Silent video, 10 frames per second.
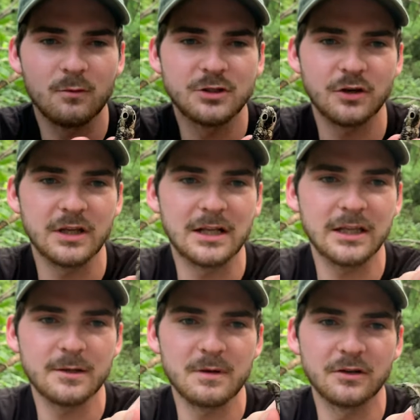which are the
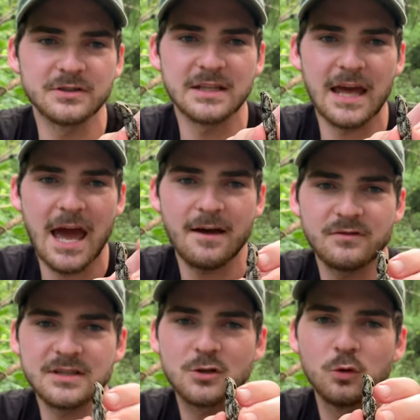click beetles, and they have
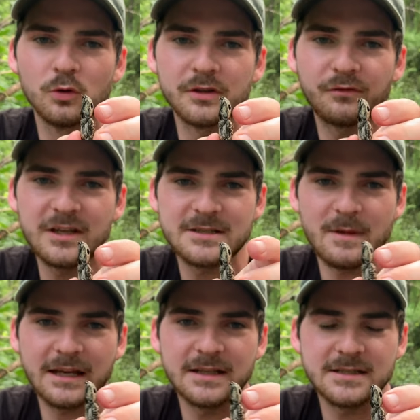this cool defense
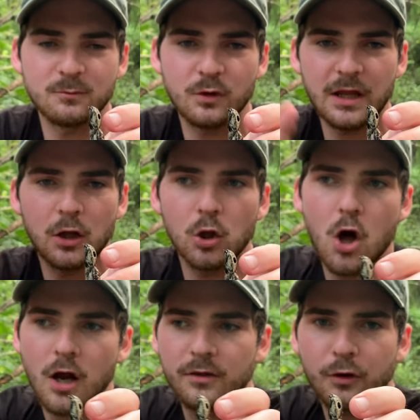mechanism where they
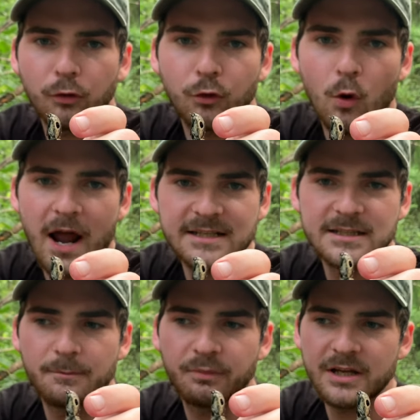lock their thorax
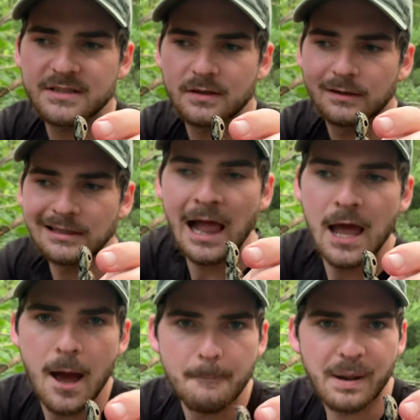into place and then
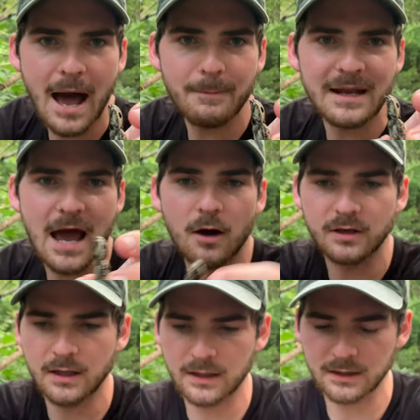pop it out, and it can